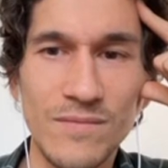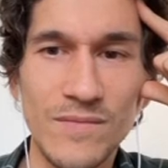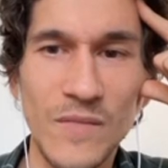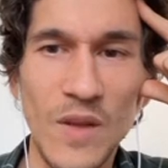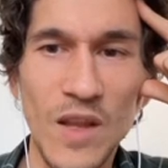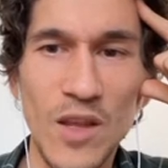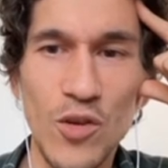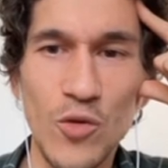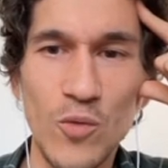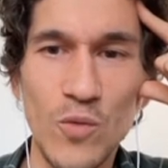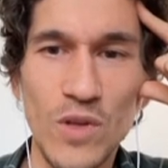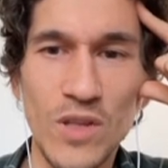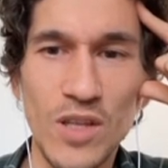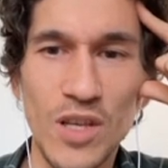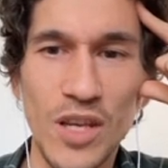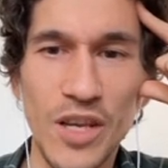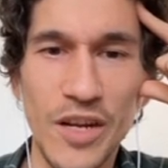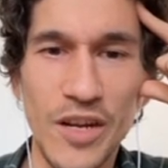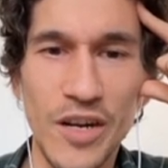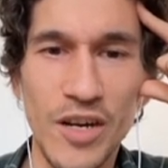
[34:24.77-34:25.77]
You win
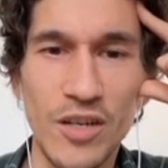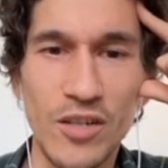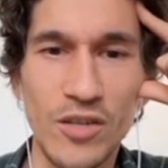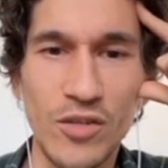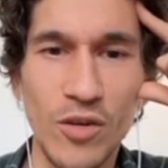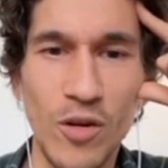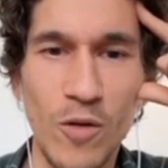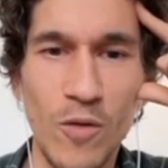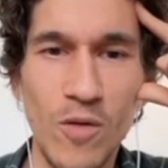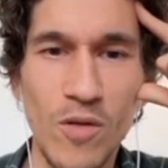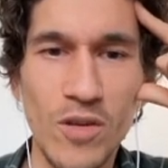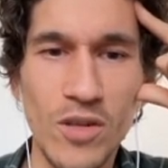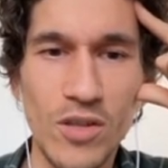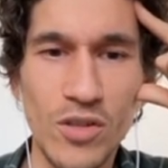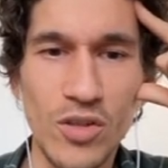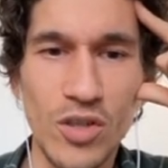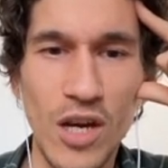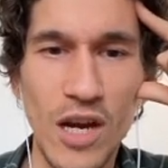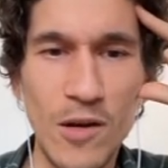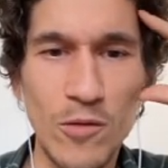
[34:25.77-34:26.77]
here, no
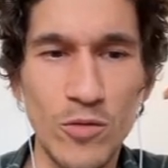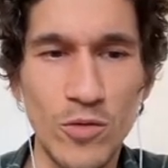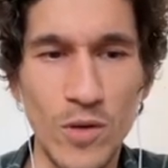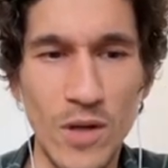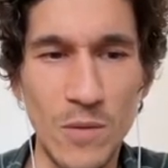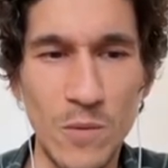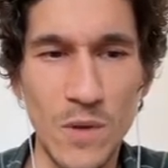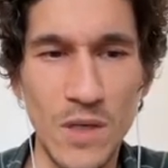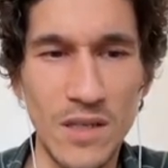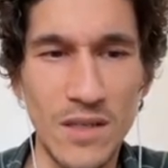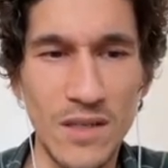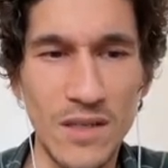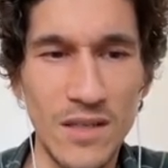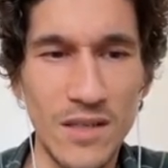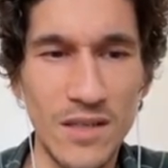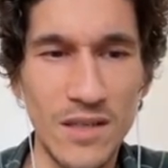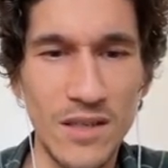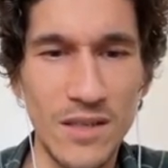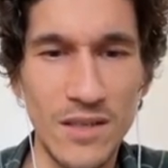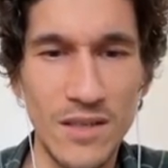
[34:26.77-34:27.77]
orange. How do I win?
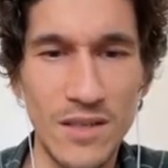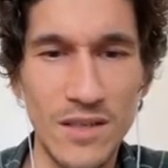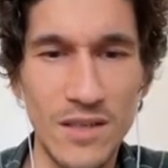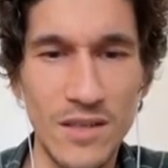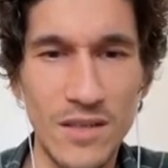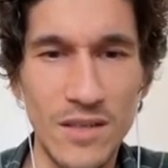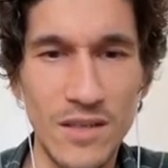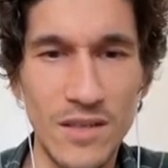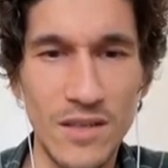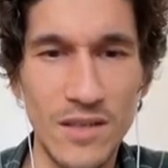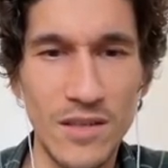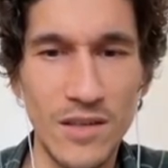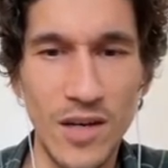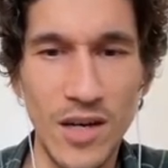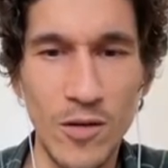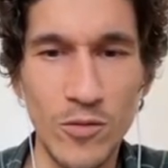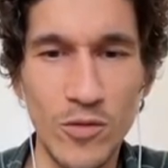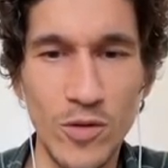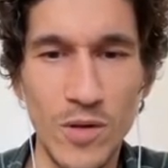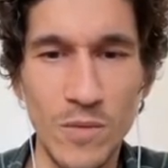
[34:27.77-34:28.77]

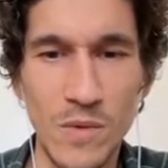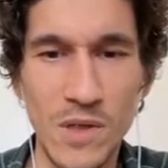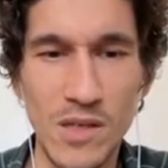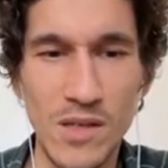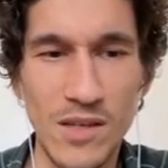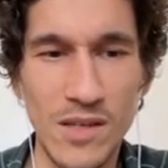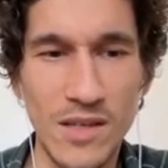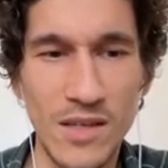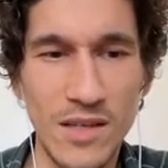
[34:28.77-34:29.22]
How do I win?